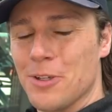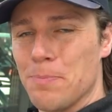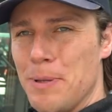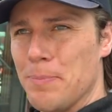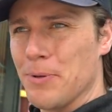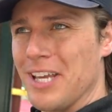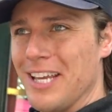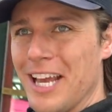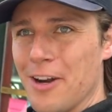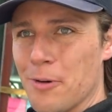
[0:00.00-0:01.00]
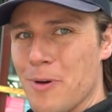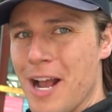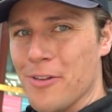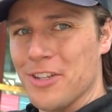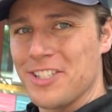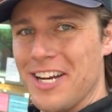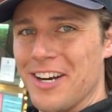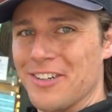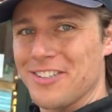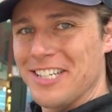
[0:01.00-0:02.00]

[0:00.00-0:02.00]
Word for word: so people can get around the stairs